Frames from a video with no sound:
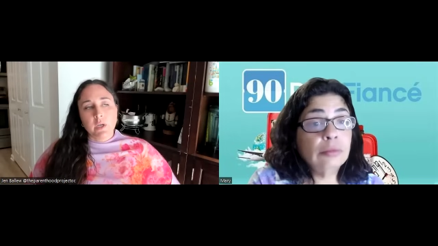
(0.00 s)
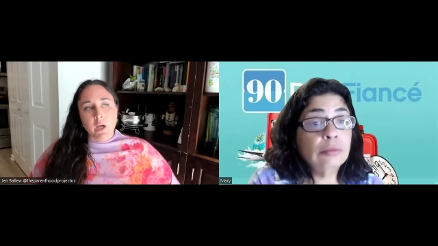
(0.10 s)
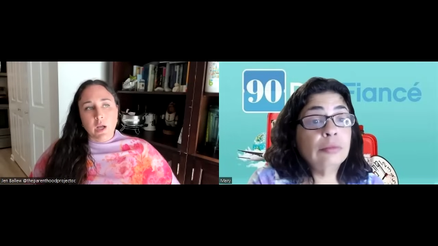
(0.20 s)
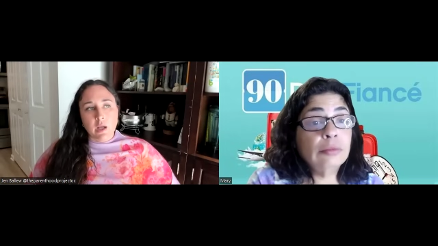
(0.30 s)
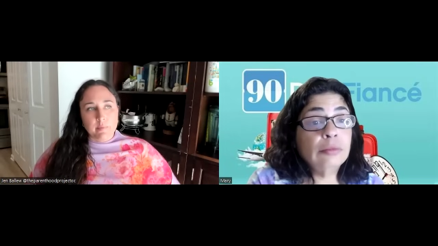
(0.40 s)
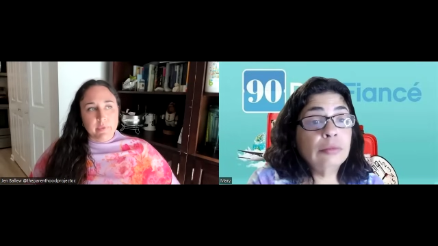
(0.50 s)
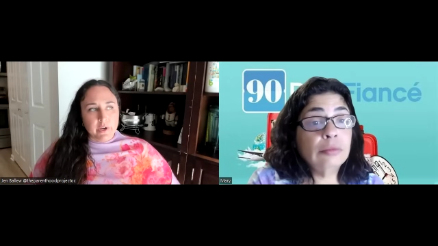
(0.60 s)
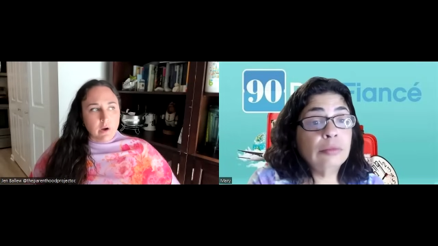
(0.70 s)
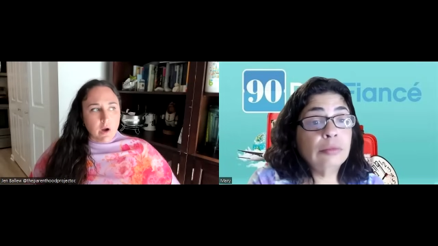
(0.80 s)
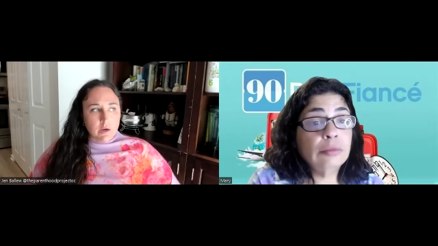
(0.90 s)
Speaker 1: Um,
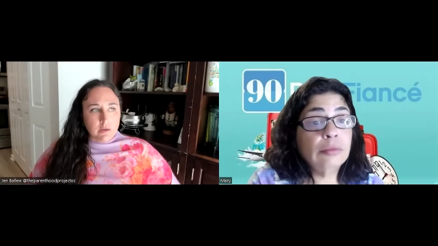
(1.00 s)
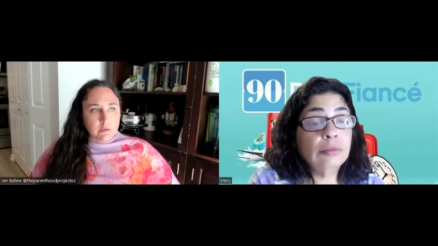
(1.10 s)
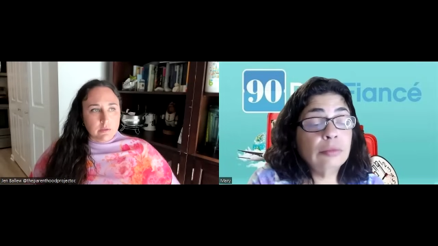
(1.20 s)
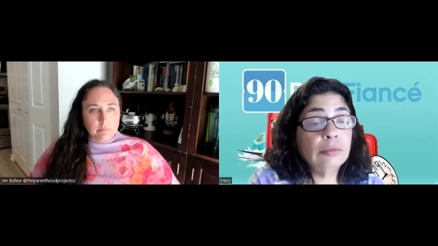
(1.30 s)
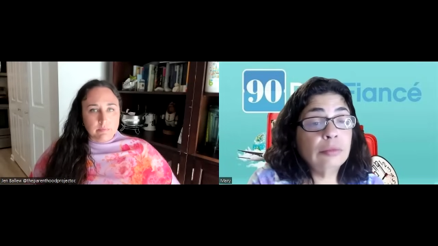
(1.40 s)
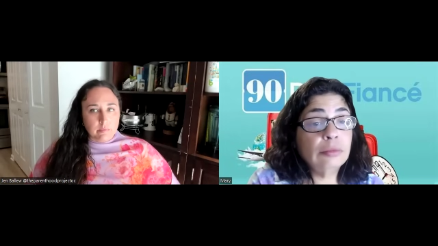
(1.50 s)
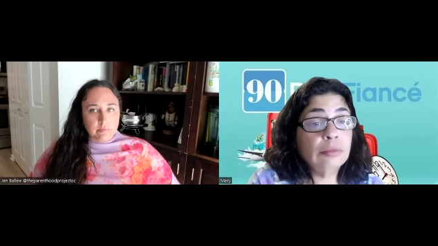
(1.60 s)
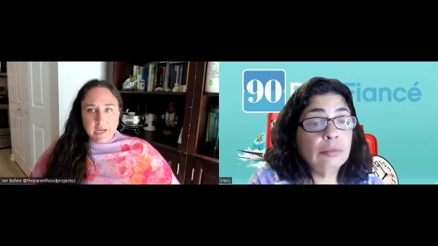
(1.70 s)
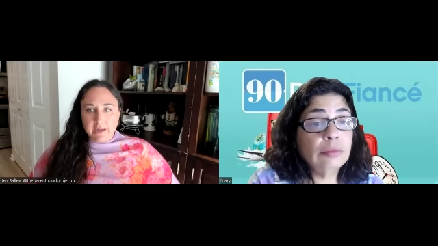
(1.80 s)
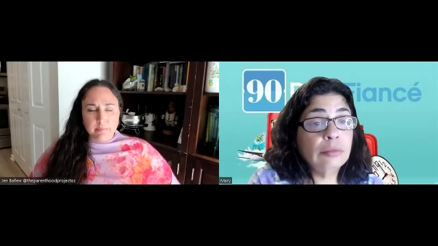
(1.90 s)
there are
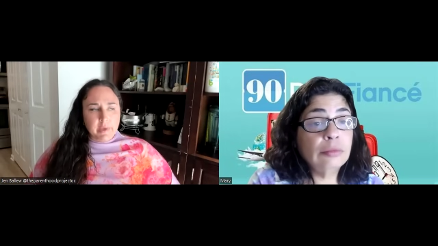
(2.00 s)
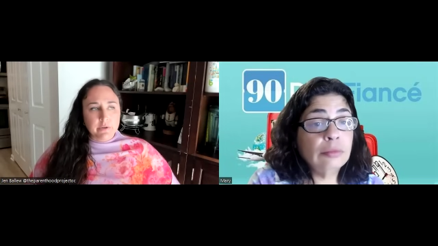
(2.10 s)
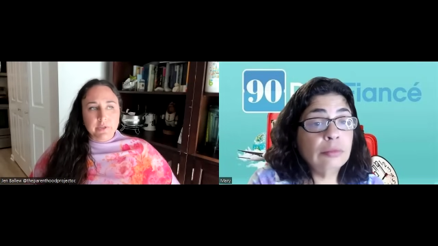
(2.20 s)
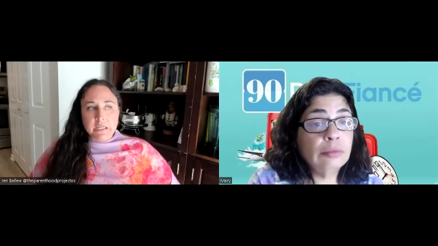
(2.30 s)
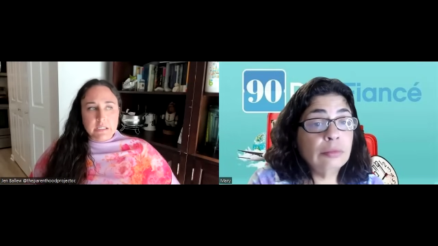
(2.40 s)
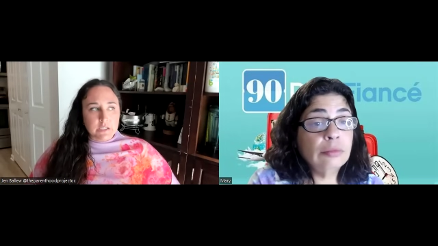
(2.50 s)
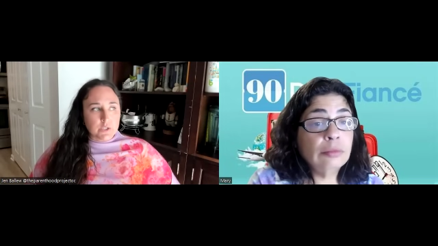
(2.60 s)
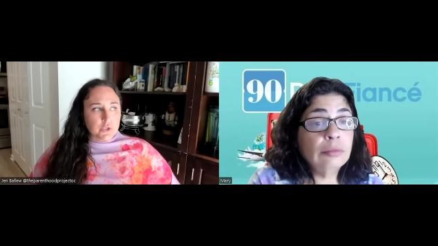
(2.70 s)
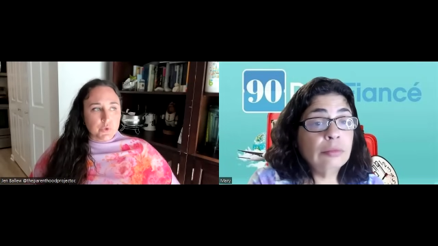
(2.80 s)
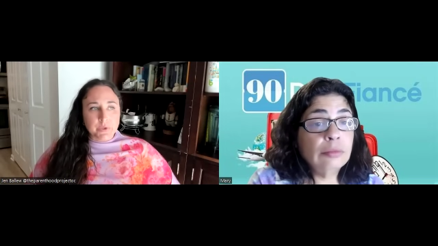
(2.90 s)
documentaries and
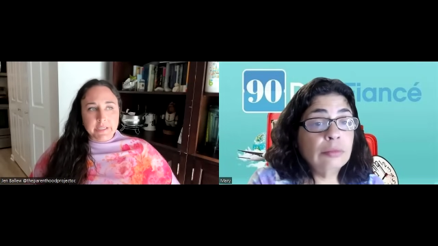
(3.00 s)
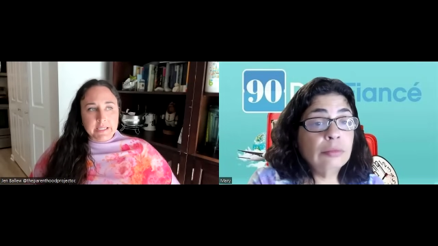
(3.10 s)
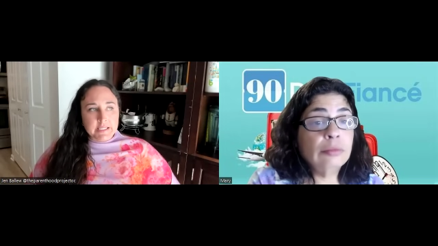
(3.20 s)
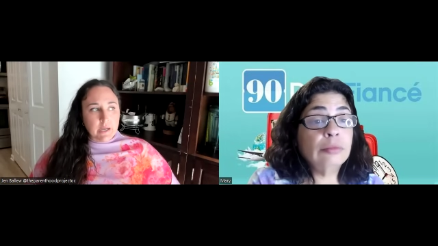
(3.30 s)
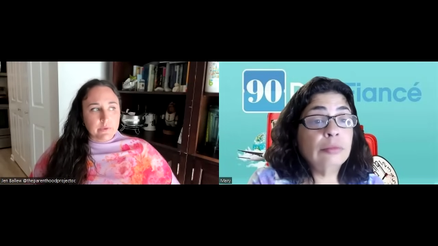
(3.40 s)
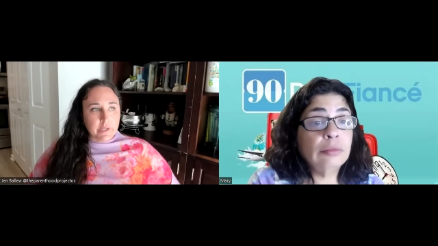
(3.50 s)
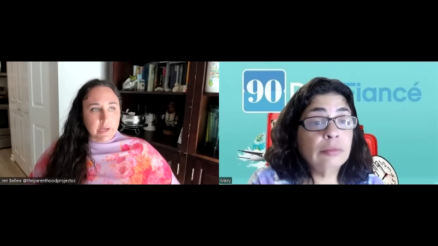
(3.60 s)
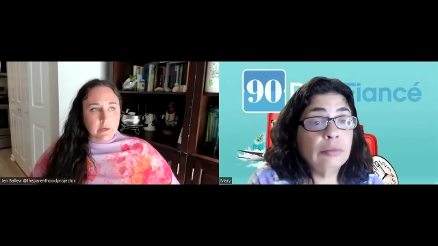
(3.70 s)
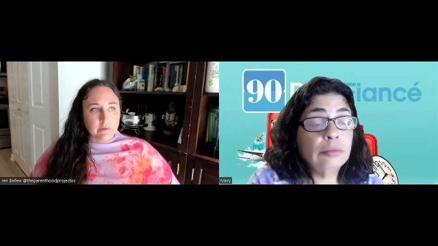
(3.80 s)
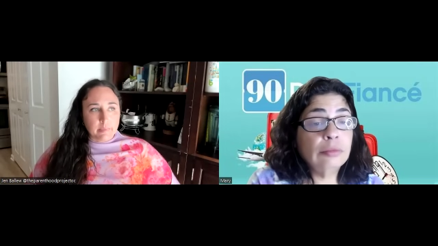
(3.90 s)
stories out
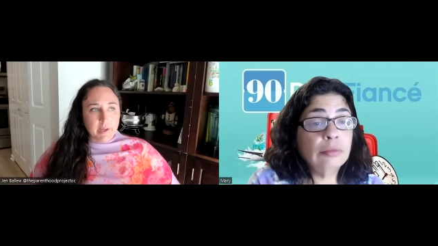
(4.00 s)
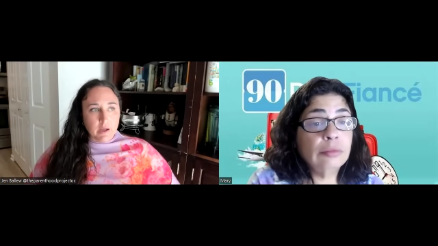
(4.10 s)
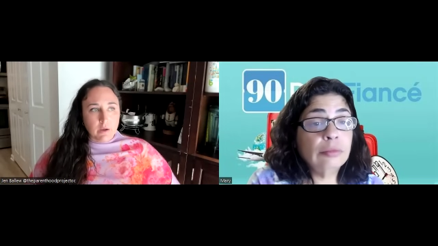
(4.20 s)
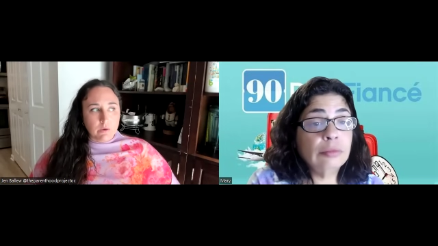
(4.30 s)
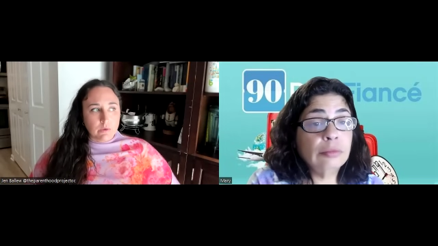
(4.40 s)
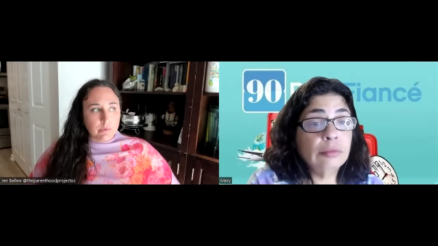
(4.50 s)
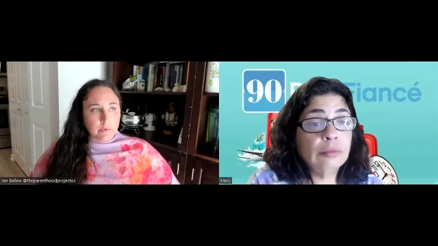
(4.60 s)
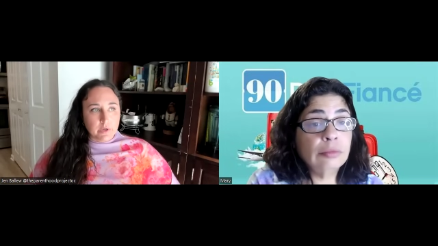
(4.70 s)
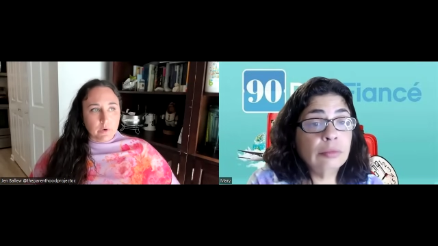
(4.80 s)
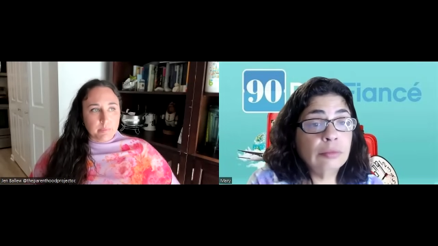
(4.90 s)
there about
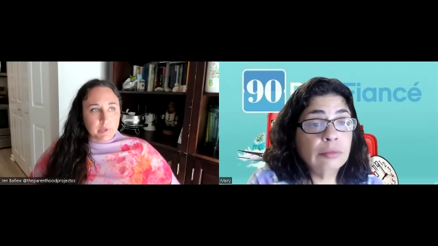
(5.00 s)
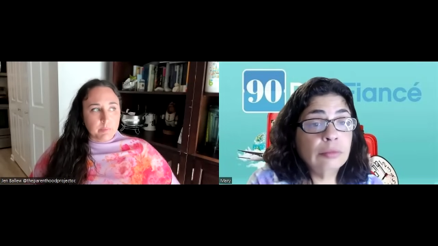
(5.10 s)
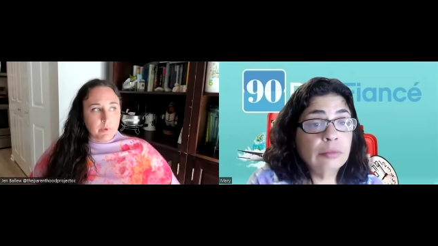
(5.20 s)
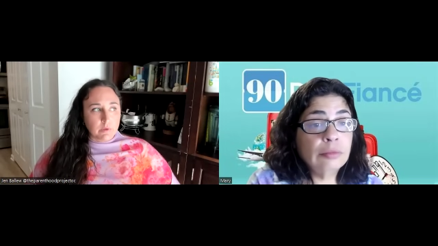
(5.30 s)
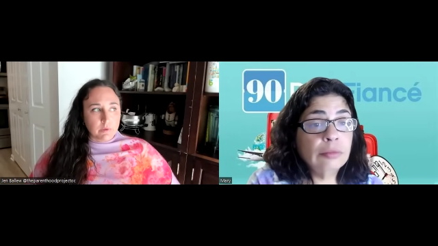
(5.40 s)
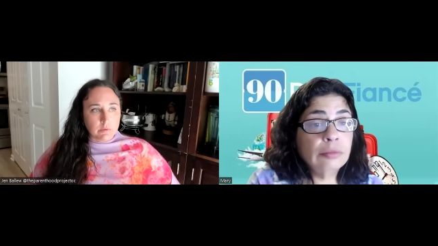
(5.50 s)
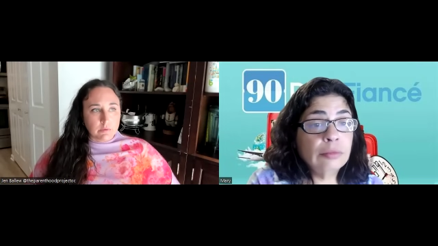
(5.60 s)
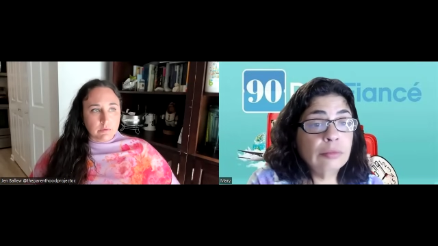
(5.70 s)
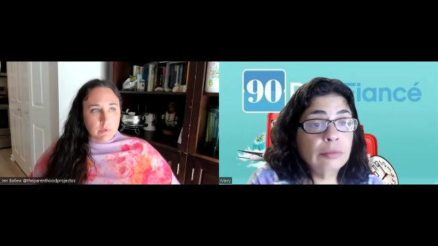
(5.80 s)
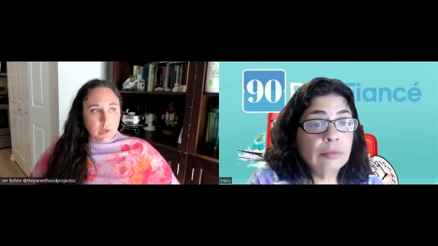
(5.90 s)
you know
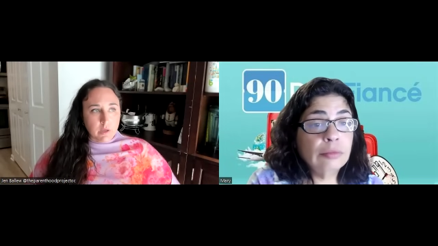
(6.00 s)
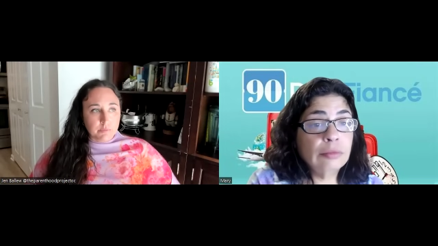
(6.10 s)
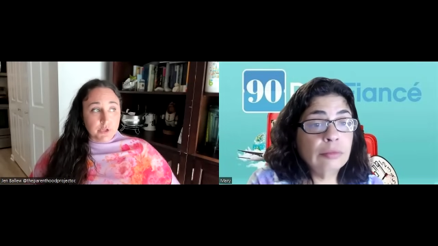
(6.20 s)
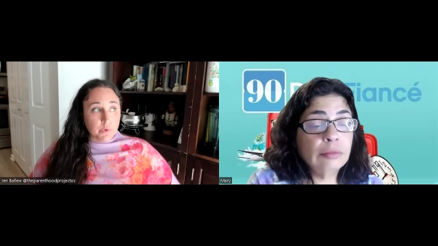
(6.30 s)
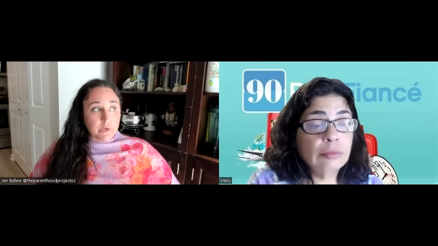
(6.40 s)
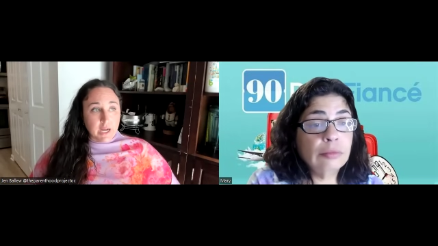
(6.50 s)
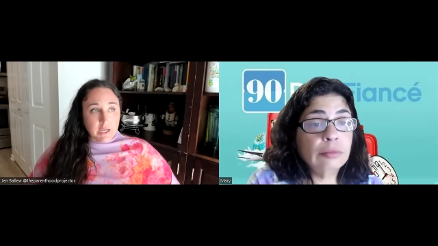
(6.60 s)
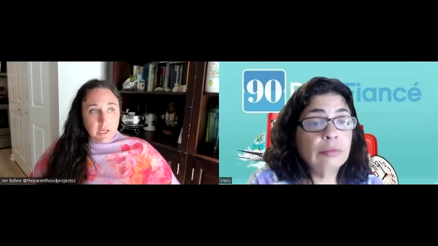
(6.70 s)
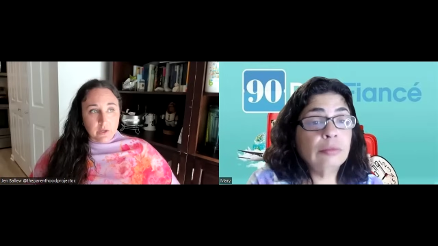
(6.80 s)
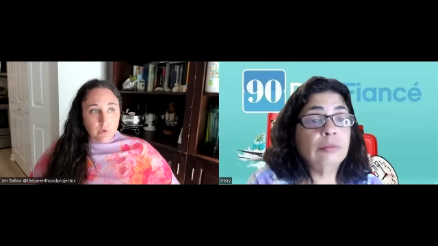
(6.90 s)
people um,
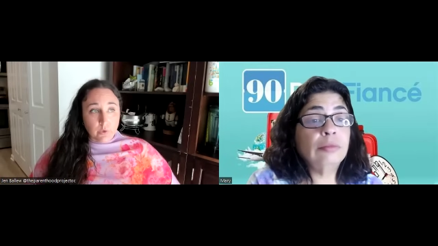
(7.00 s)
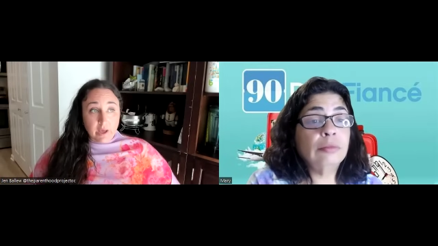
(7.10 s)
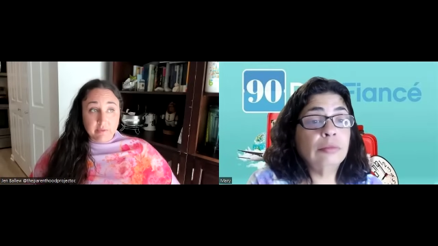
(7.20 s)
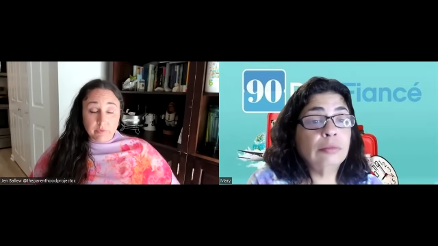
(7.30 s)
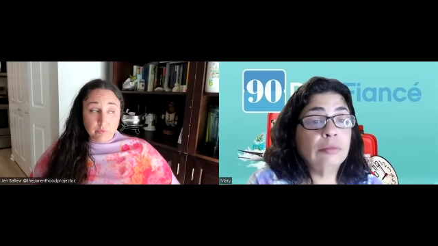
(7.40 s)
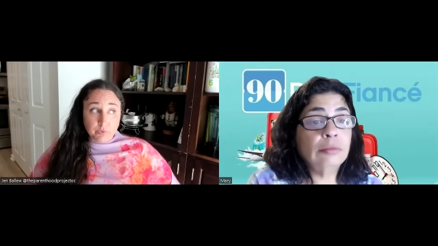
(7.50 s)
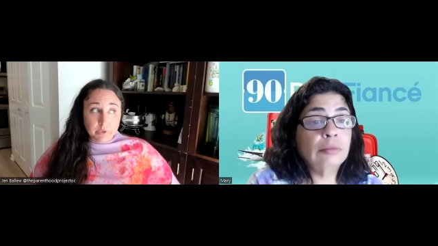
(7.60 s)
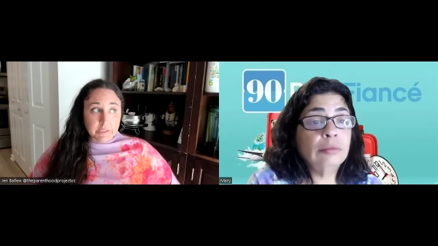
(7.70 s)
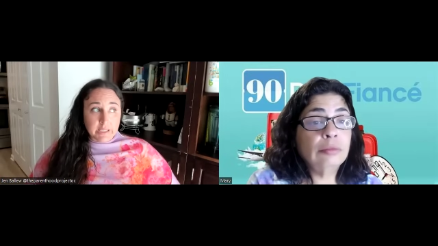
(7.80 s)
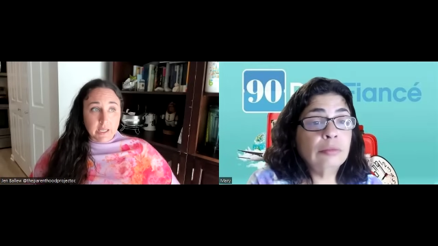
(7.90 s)
donating who have a
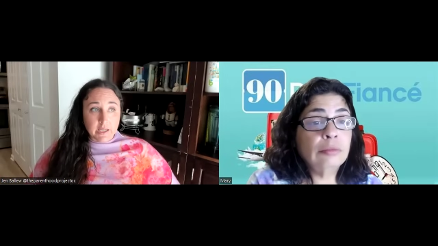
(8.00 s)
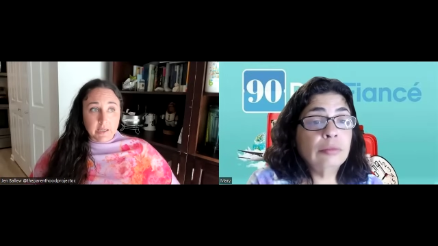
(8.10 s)
really